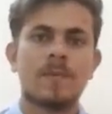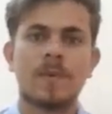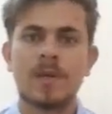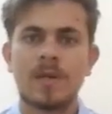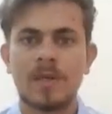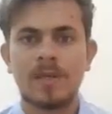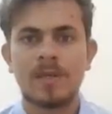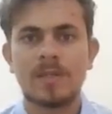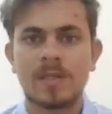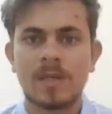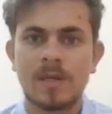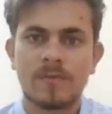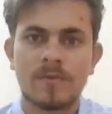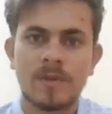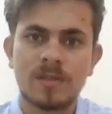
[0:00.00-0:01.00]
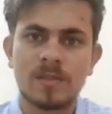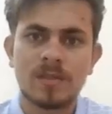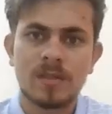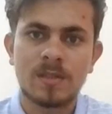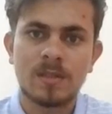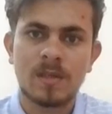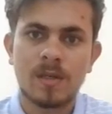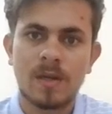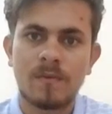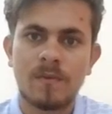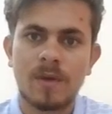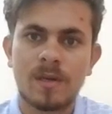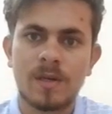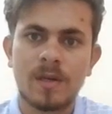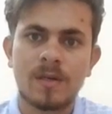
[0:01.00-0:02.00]
but he is
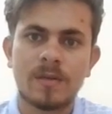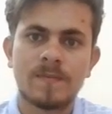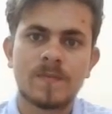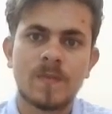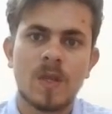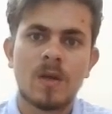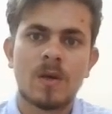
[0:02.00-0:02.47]
convicted